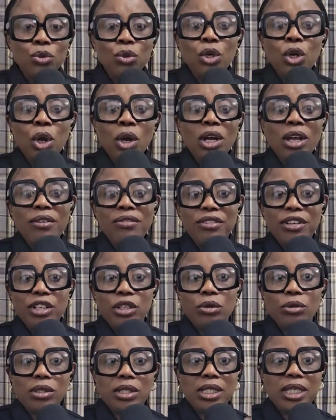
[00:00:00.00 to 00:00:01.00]
do longer
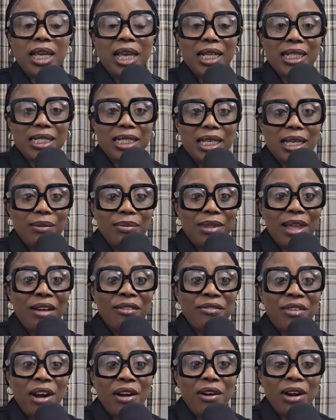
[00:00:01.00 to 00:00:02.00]
videos get
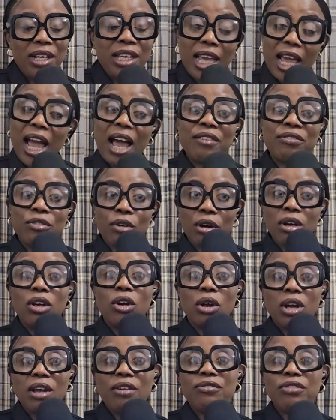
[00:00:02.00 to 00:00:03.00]
that viral? Yeah, I've got
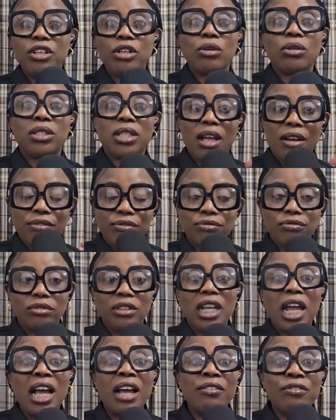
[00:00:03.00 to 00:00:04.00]
longer videos that
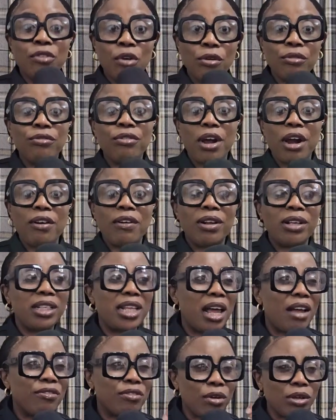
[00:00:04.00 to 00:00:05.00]
have gone
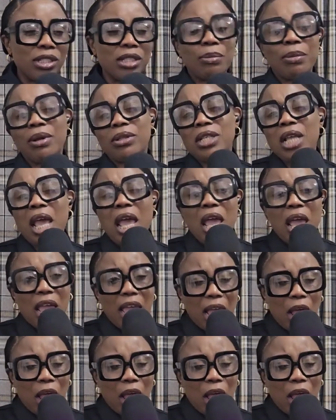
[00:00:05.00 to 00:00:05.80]
viral, that I've got about